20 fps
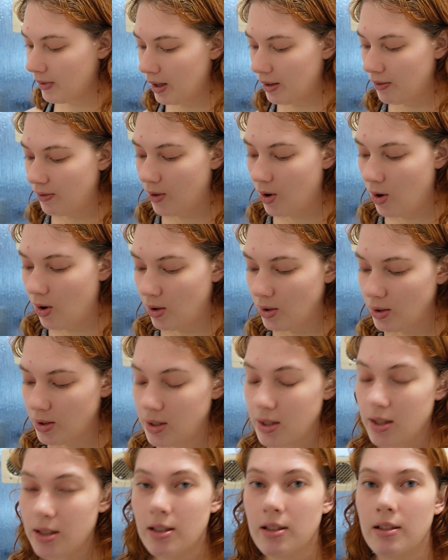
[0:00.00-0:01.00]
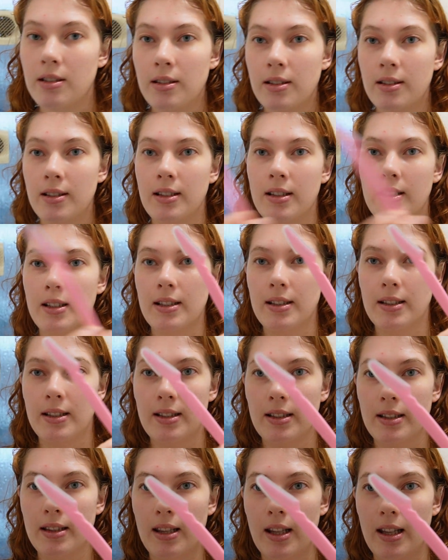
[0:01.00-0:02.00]
I've got
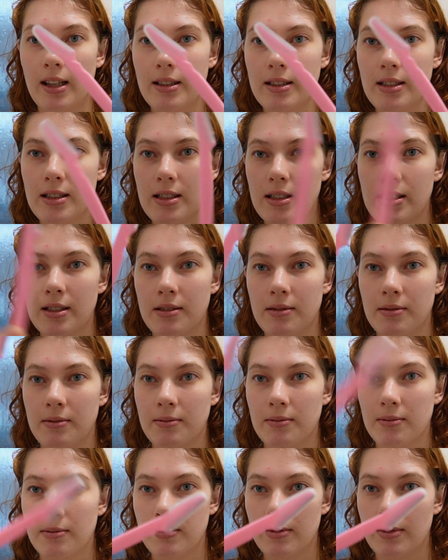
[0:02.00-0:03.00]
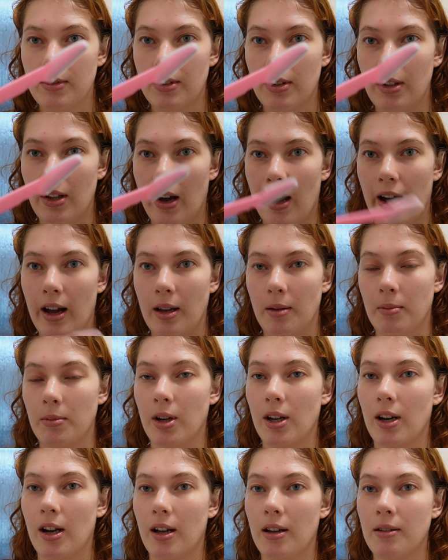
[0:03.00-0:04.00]
this that I am
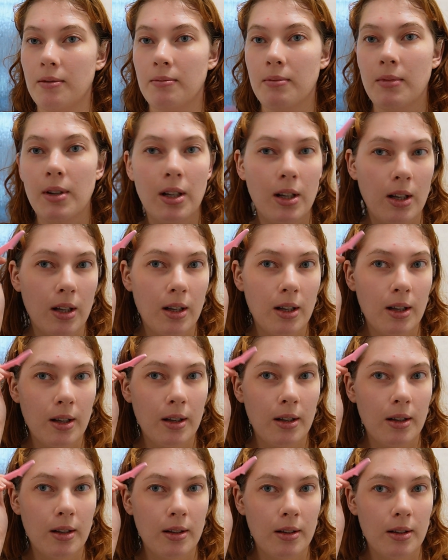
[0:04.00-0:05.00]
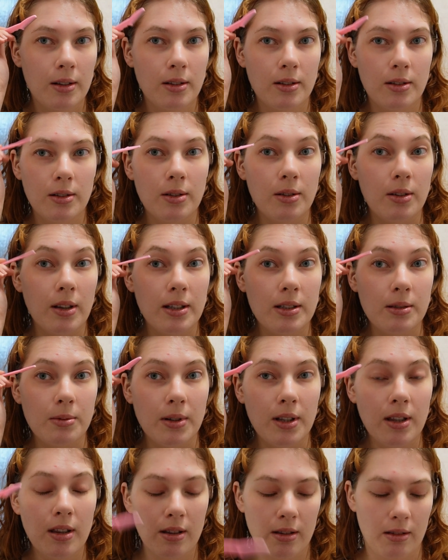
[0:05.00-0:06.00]
gonna do this
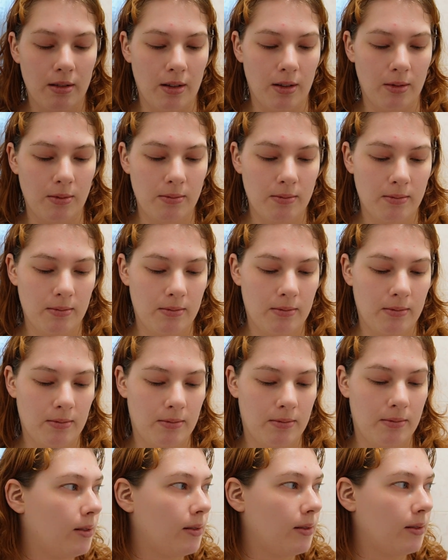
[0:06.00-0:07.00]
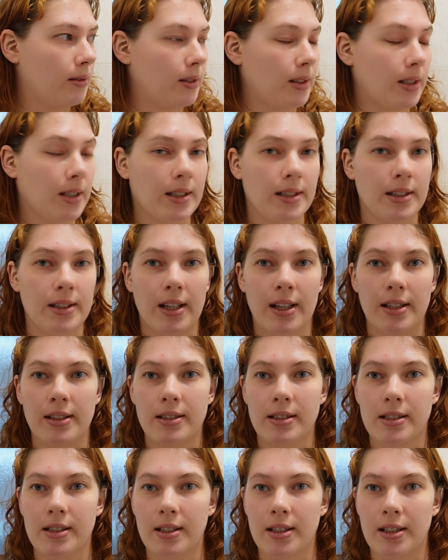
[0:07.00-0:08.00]
with. Oh, yeah,
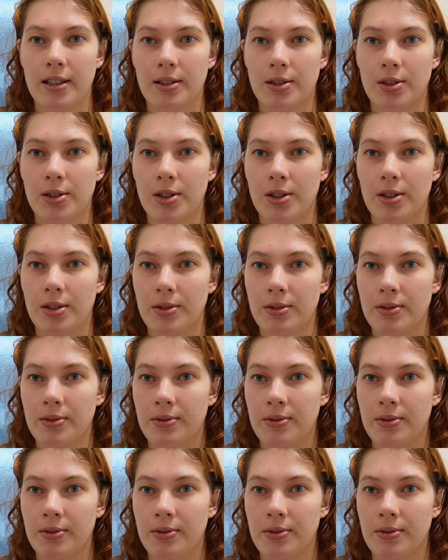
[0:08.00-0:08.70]
that's an issue.